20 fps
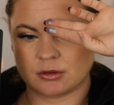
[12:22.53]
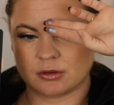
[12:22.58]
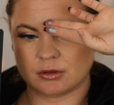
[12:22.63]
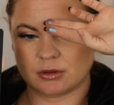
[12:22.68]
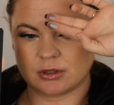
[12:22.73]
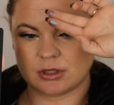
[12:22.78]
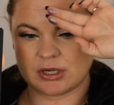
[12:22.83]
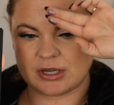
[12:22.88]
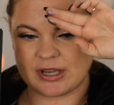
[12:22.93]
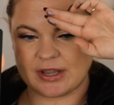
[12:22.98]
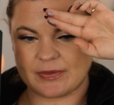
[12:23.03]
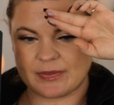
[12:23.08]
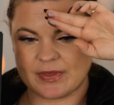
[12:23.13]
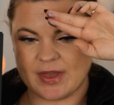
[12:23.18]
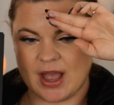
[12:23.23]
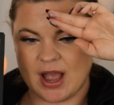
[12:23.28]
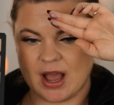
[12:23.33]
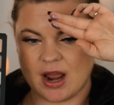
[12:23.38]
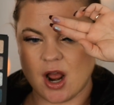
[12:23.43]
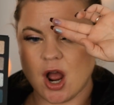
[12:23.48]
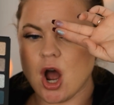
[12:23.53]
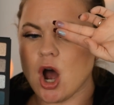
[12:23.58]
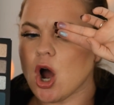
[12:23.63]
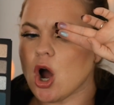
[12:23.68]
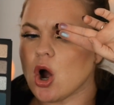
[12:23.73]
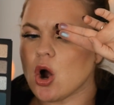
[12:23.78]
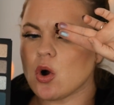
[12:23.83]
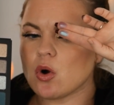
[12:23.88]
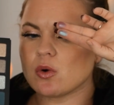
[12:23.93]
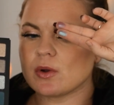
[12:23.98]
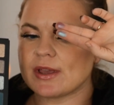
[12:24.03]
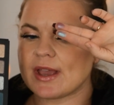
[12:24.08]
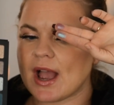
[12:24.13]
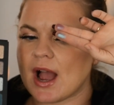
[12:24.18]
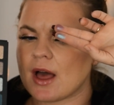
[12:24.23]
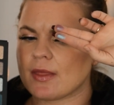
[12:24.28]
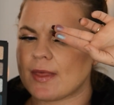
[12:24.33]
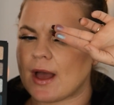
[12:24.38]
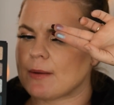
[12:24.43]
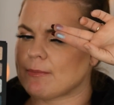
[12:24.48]
Look at that. Oh
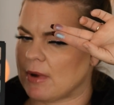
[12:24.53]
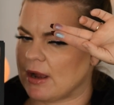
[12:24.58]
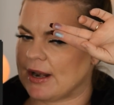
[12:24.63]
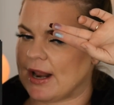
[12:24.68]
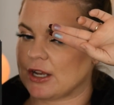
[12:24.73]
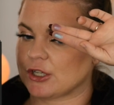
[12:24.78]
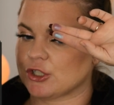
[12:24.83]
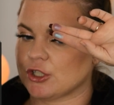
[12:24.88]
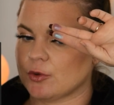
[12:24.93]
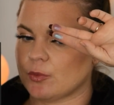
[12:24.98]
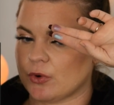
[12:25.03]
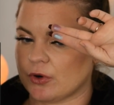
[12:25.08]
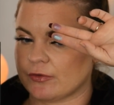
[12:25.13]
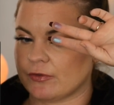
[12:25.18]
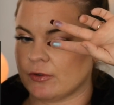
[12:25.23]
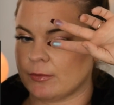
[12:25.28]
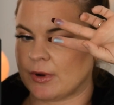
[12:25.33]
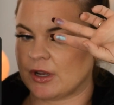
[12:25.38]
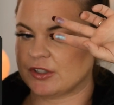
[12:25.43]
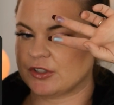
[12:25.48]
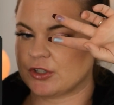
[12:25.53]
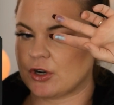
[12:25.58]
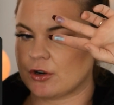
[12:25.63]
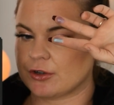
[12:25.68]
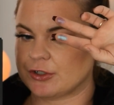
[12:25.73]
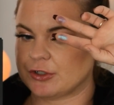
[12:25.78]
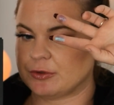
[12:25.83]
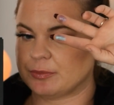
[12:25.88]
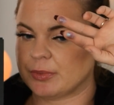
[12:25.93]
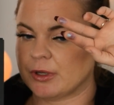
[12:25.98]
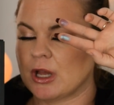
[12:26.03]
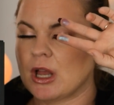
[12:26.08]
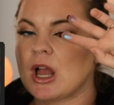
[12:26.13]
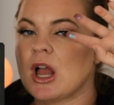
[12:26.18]
yeah, that might actually work for my star dupe.